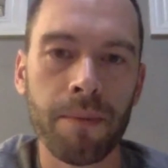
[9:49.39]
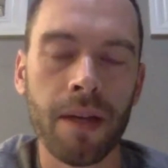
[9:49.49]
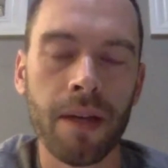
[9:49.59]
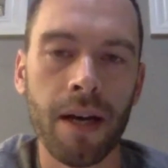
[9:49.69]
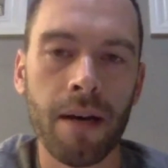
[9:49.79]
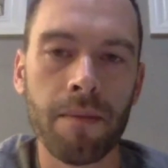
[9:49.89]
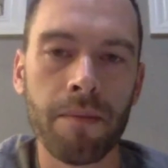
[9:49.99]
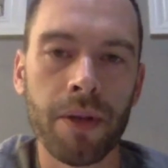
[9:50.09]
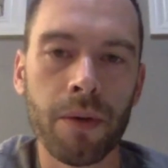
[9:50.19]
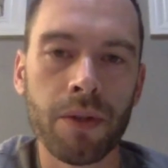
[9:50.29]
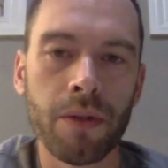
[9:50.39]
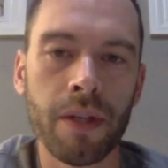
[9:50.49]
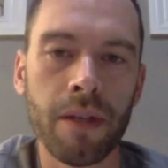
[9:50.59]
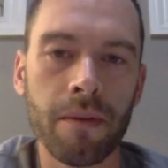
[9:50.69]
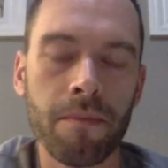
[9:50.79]
there was
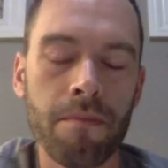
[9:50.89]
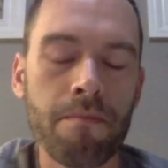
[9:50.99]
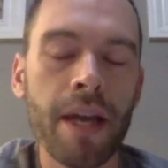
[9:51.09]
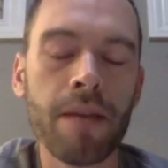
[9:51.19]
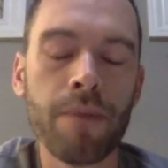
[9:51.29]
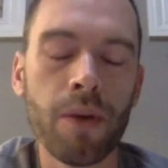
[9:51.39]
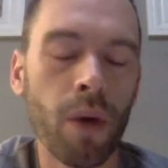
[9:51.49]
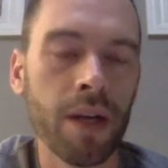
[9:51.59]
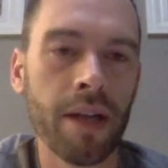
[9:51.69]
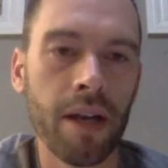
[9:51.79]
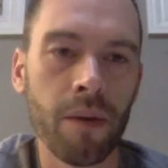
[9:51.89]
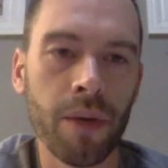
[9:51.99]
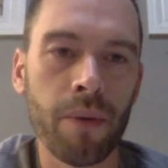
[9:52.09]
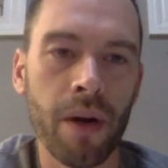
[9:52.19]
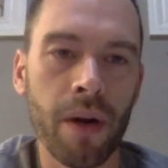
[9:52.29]
only maybe 1 day a week
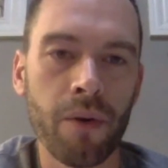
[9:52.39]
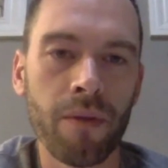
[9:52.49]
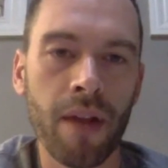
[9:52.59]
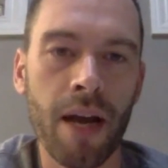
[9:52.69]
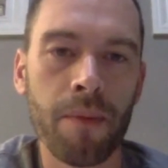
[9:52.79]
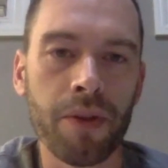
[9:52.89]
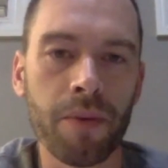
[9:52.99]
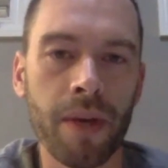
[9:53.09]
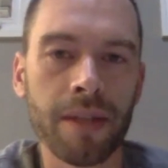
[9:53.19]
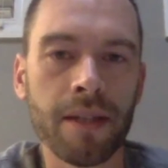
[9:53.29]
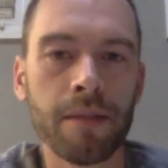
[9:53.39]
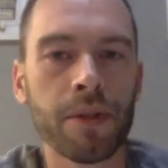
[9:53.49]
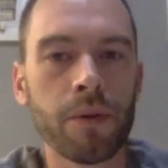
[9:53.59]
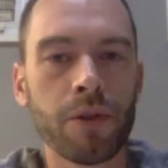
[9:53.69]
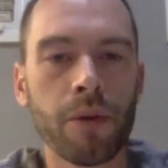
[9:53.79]
where I would overlap with the resident, but there
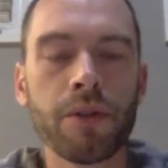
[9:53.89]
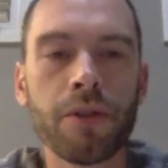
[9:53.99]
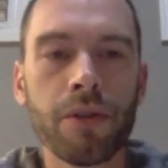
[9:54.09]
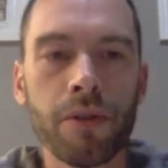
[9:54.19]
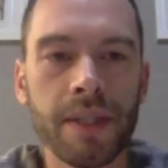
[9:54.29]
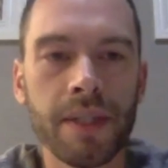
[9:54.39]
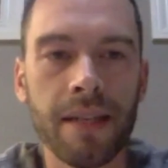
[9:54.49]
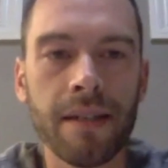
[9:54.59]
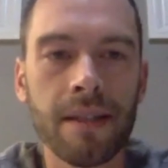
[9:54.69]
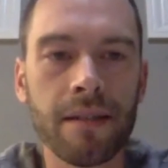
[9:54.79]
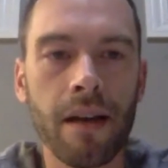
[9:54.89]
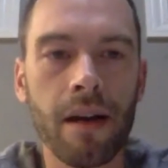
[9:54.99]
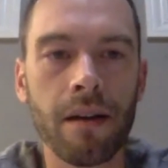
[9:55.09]
was always 2 attendings there.